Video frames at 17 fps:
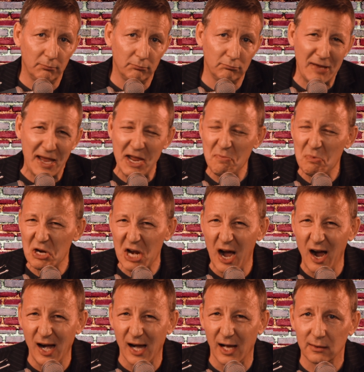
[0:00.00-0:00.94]
Maybe
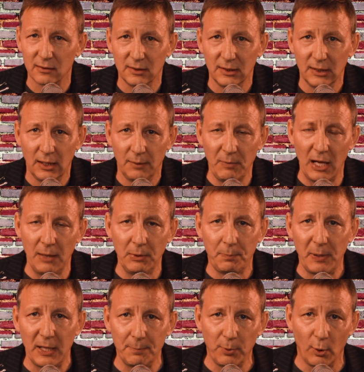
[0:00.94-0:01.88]
not.
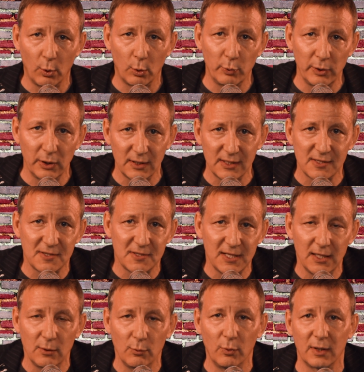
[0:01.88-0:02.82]
Maybe people will really
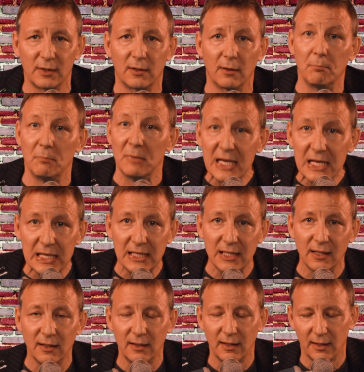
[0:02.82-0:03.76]
see what the
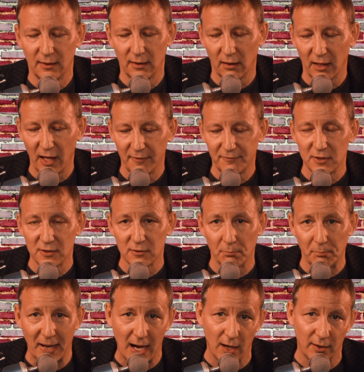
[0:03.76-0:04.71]
media and the left is
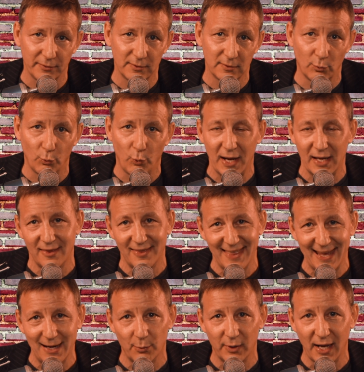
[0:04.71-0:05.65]
about, the way
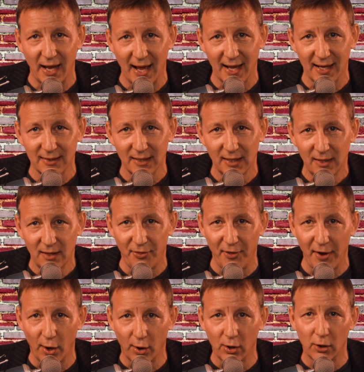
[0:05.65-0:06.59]
they react,
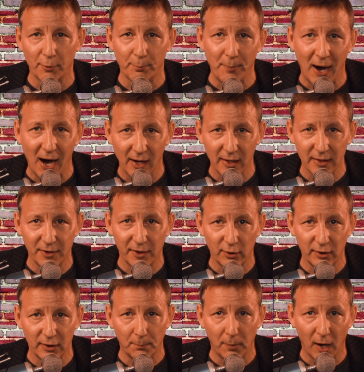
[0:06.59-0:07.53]
their
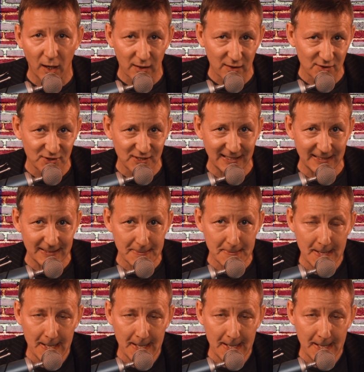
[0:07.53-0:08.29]
hypocrisy.